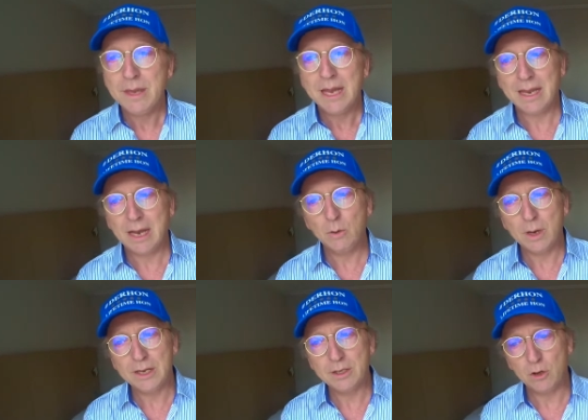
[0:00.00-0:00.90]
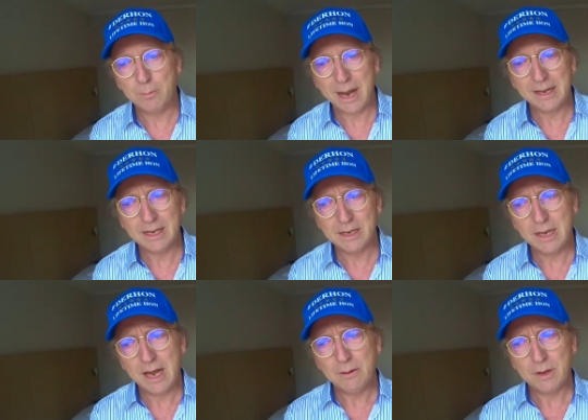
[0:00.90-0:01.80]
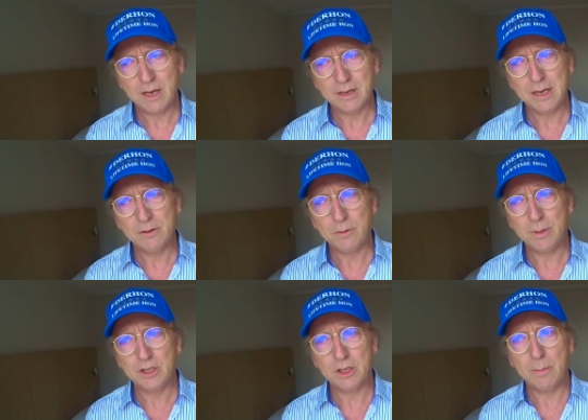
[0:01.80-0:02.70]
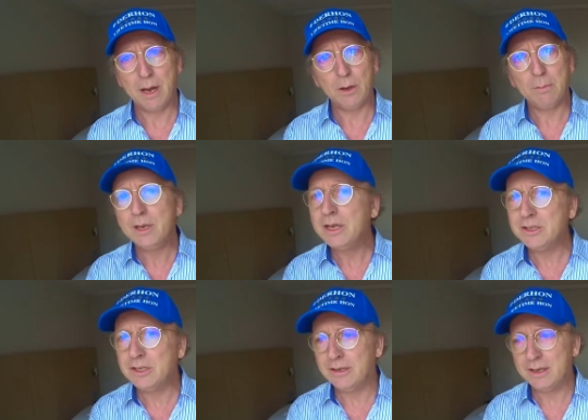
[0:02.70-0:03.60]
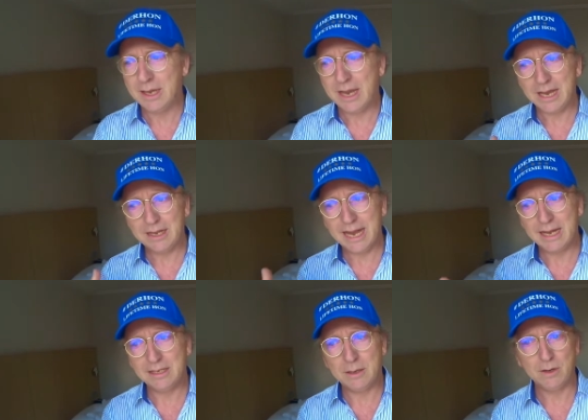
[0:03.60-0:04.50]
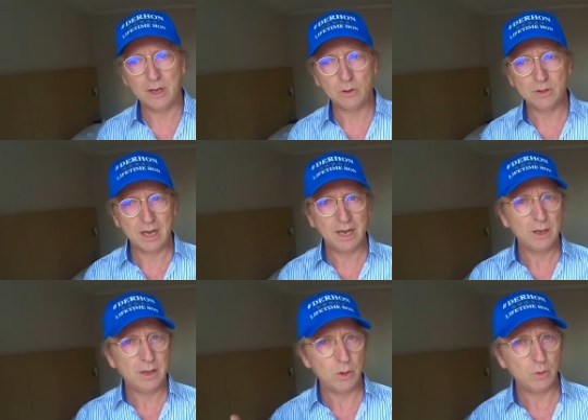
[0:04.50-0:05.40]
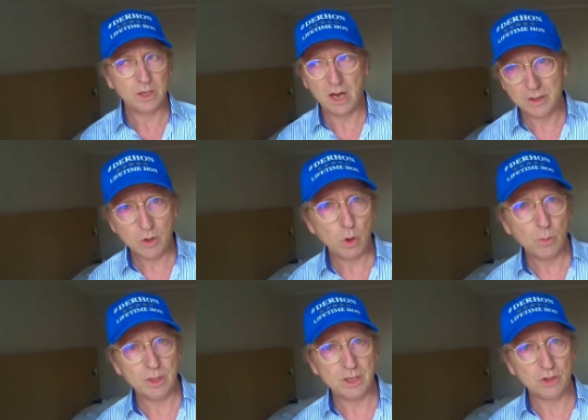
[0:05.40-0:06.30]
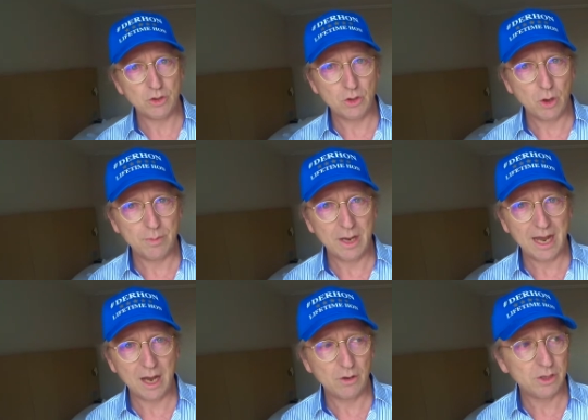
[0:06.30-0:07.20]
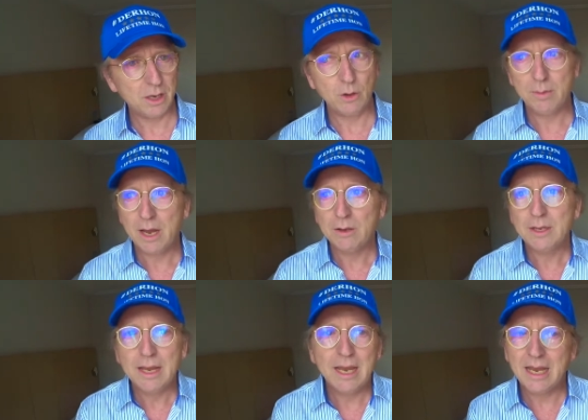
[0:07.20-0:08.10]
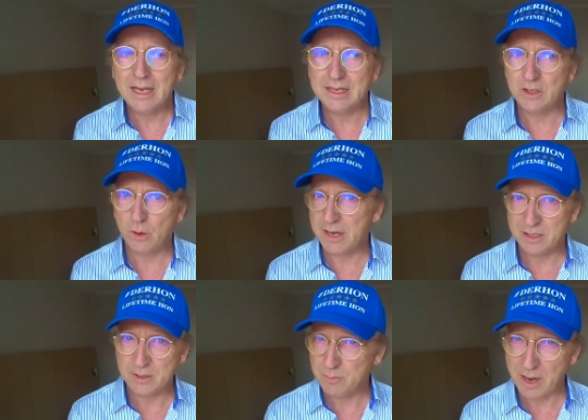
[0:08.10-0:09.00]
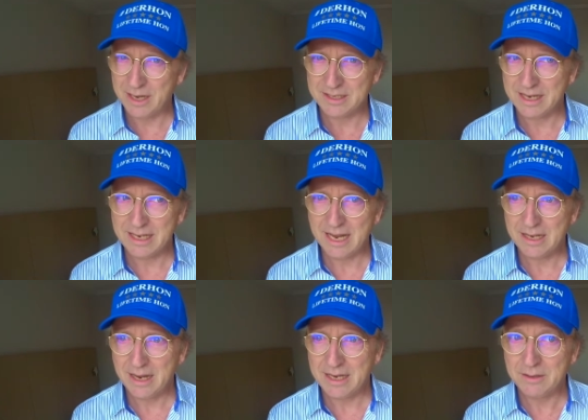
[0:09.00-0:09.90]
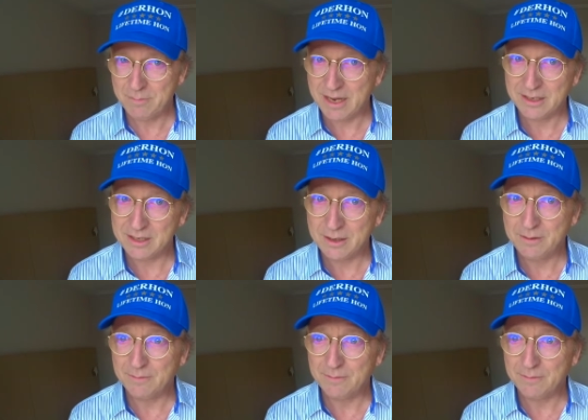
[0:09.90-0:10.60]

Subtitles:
That's why it's dramatic that I have learned information about a person, a guest of the hotel, which I normally should not be allowed to know about. It is quite surprising and unexpected.